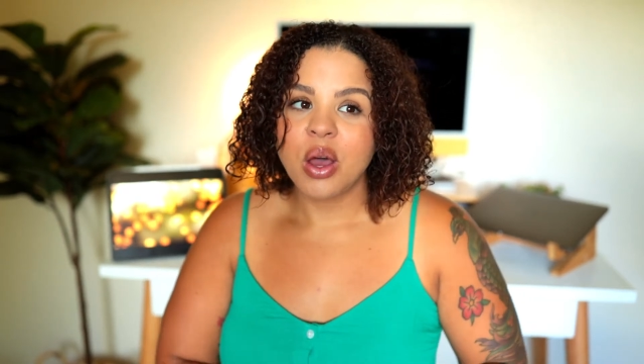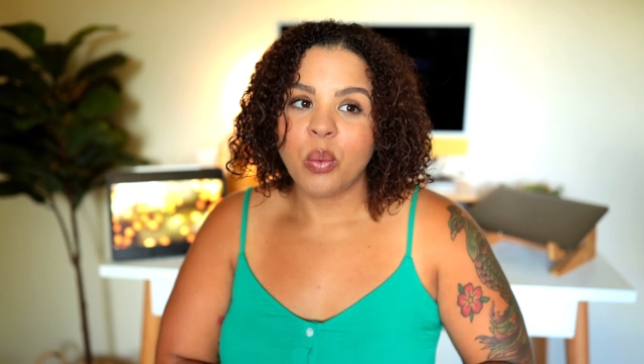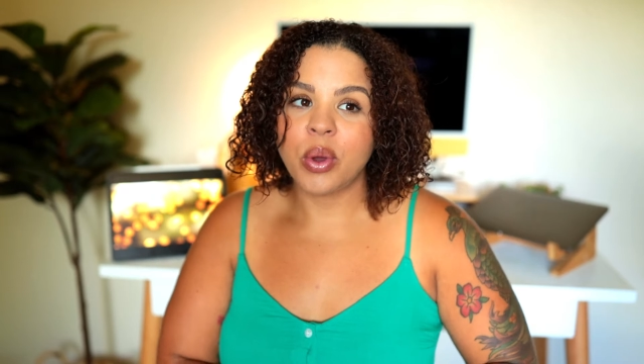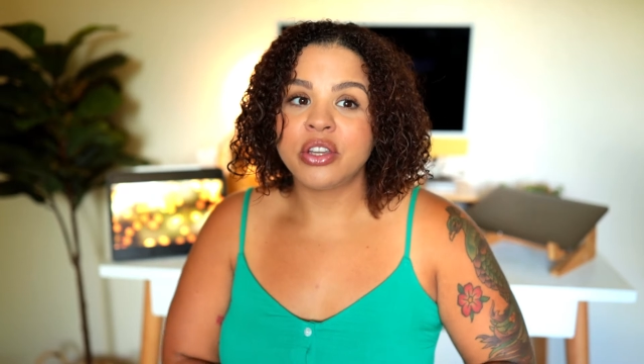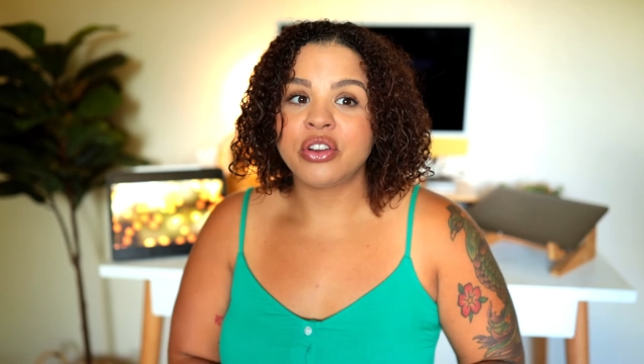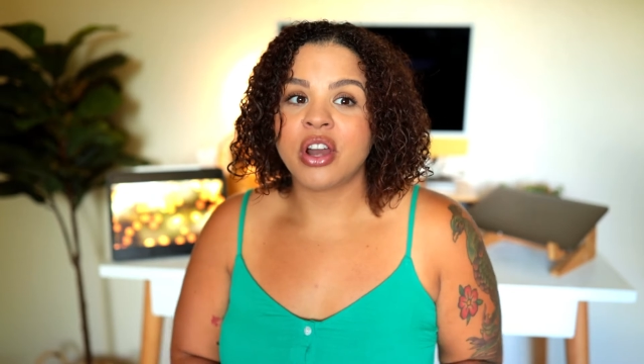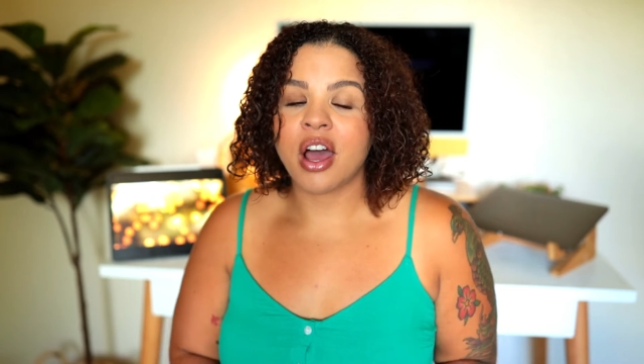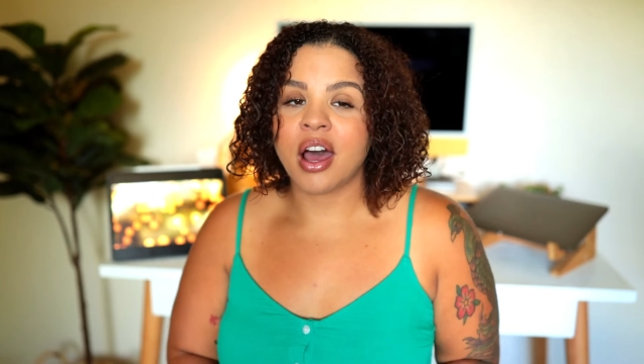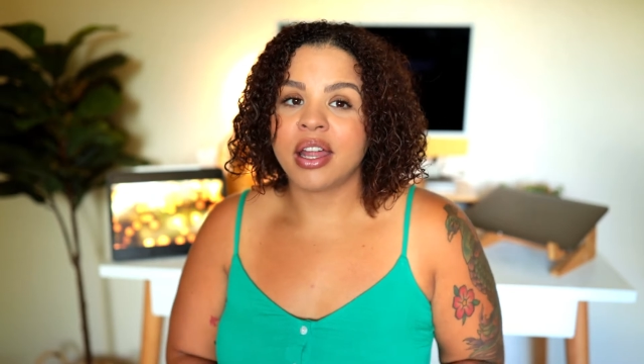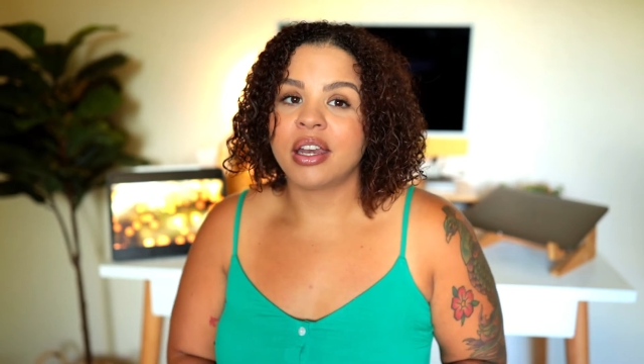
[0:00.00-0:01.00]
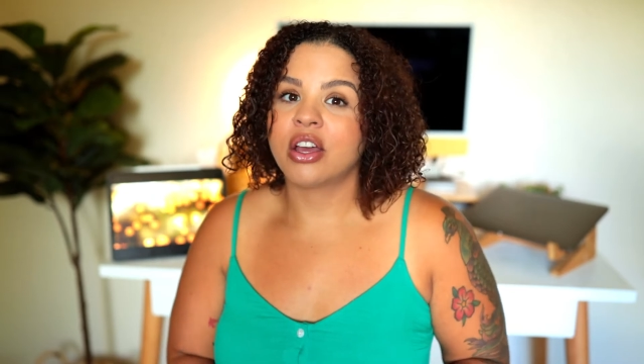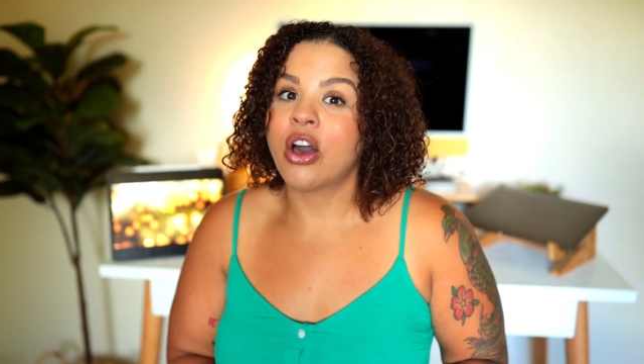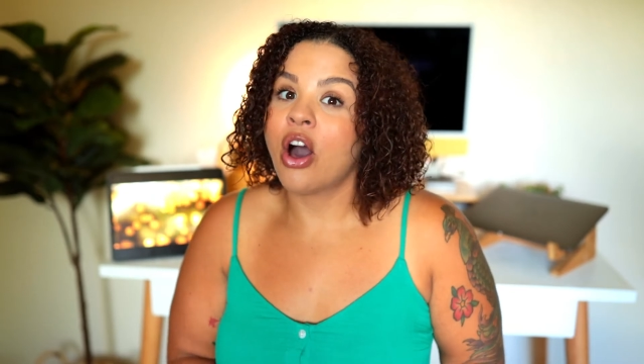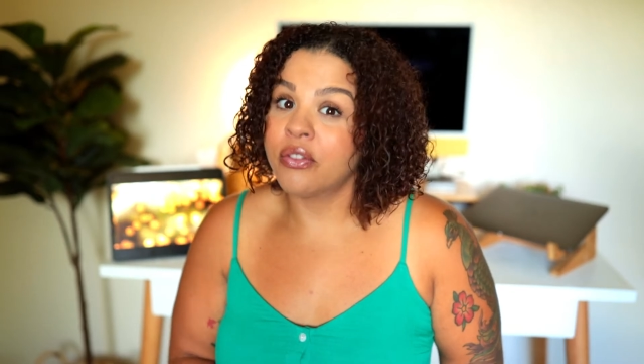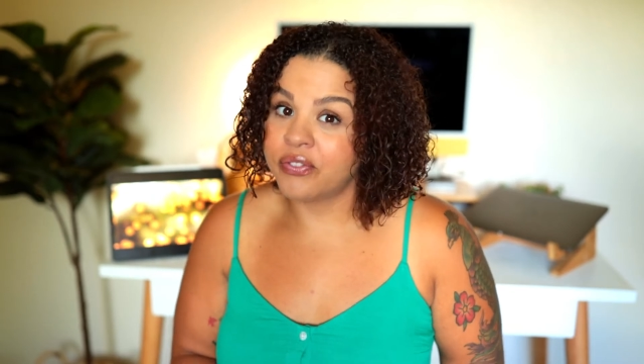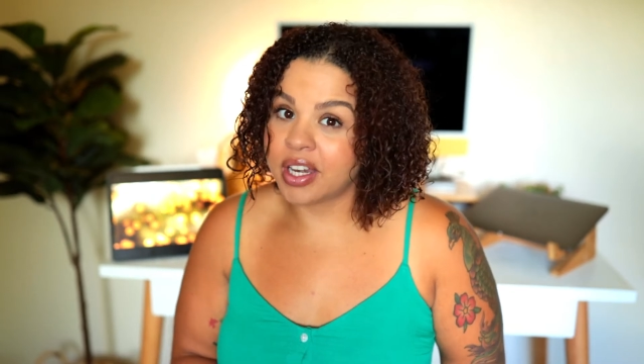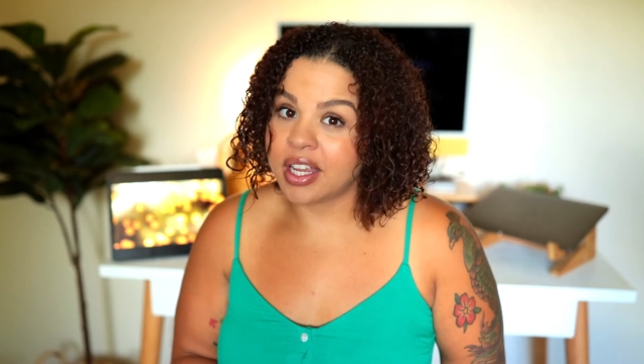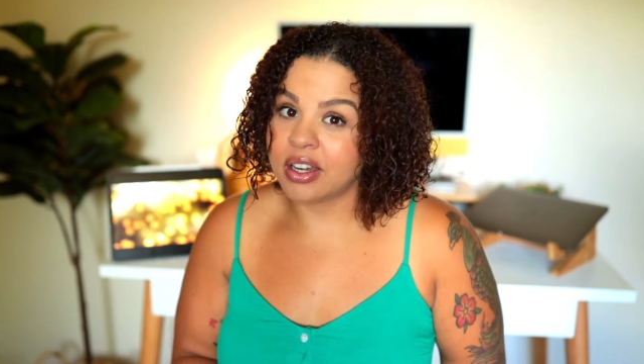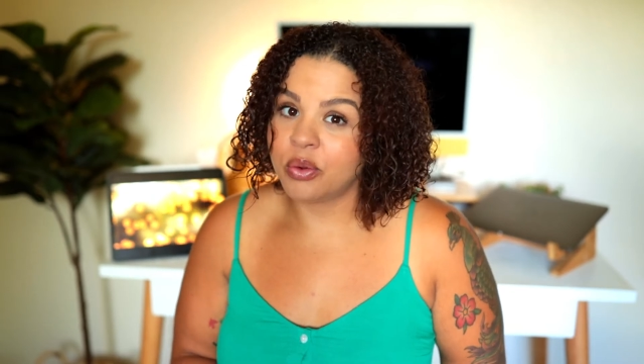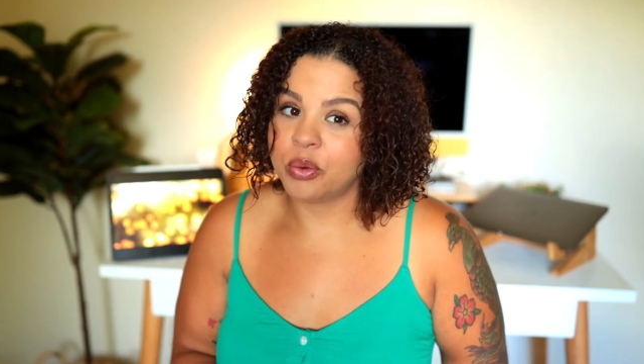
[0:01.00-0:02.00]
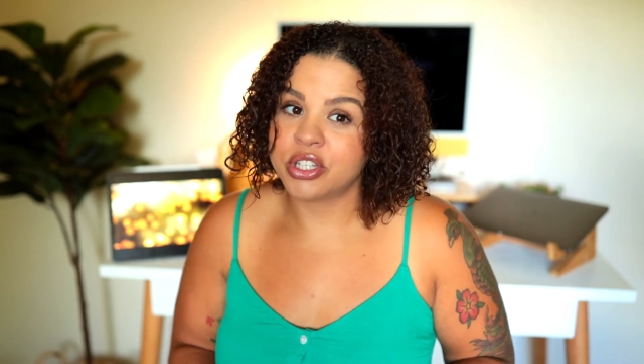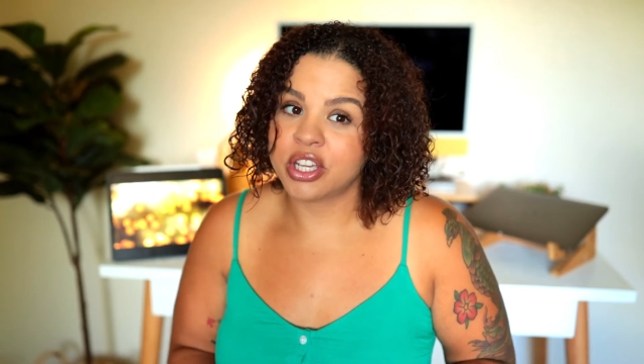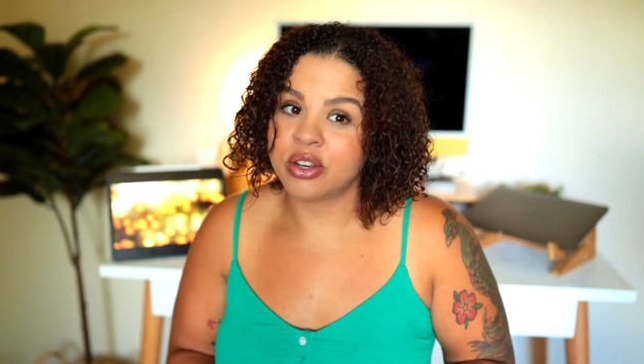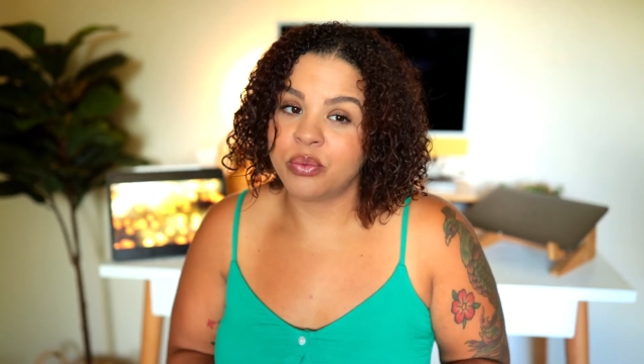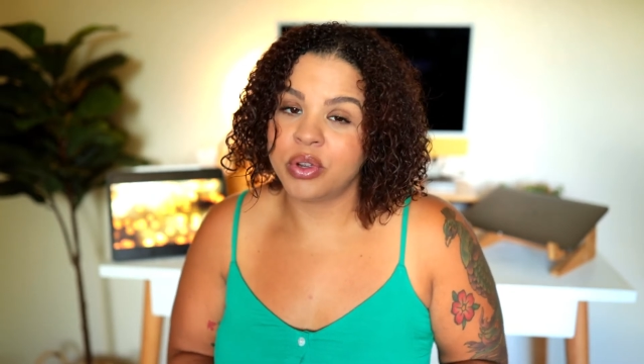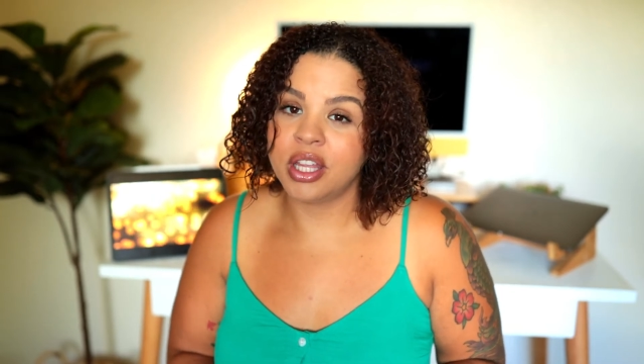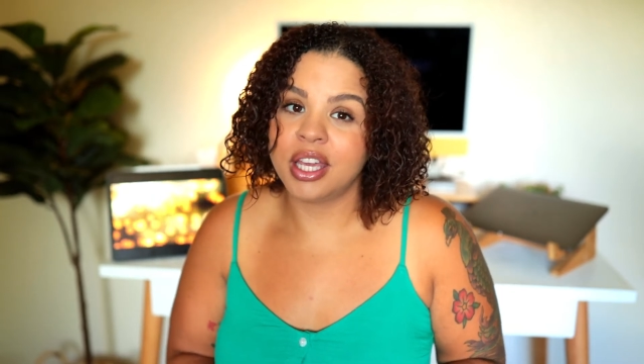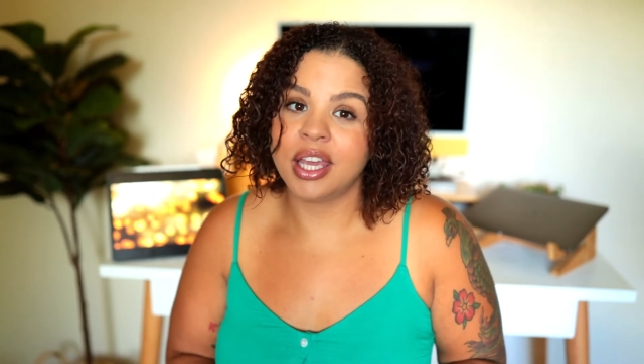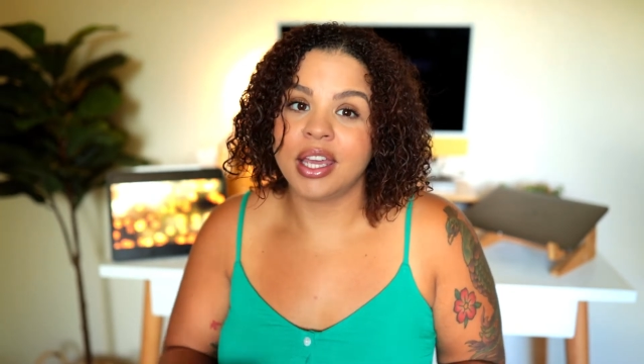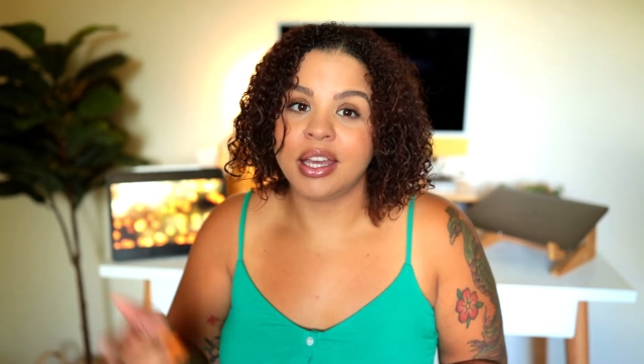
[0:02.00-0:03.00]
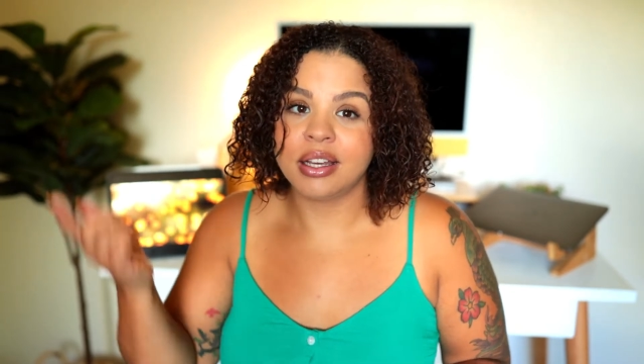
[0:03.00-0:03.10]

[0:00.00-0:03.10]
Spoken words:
when you're not confident, which can really